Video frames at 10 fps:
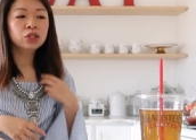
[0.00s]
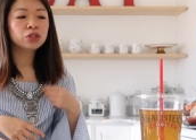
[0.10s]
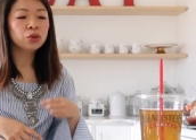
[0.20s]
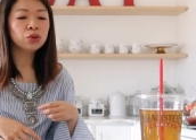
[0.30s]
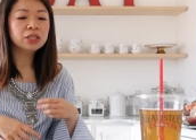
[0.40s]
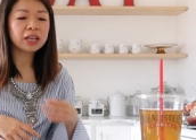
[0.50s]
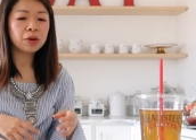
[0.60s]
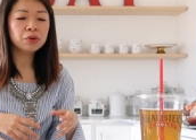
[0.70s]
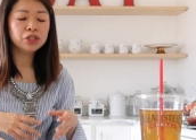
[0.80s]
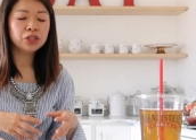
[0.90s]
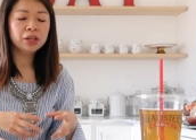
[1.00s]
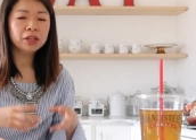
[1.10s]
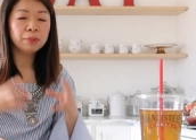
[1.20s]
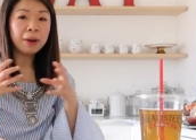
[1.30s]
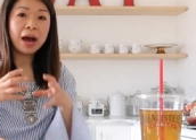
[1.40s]
So you sandwich
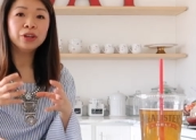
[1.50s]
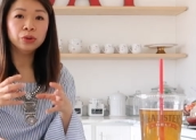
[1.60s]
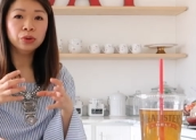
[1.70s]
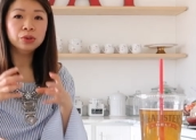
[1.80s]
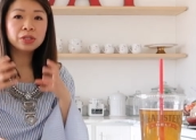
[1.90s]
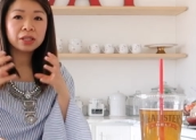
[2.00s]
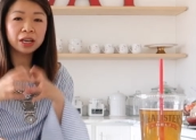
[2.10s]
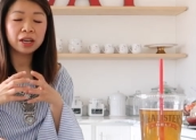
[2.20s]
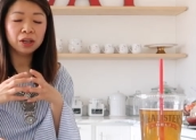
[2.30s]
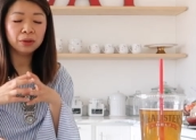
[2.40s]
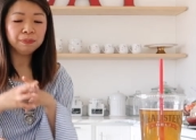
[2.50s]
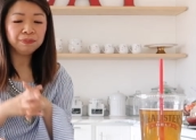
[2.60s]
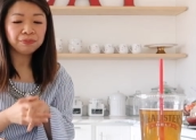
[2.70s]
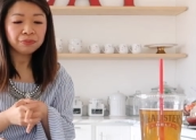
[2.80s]
the bad news in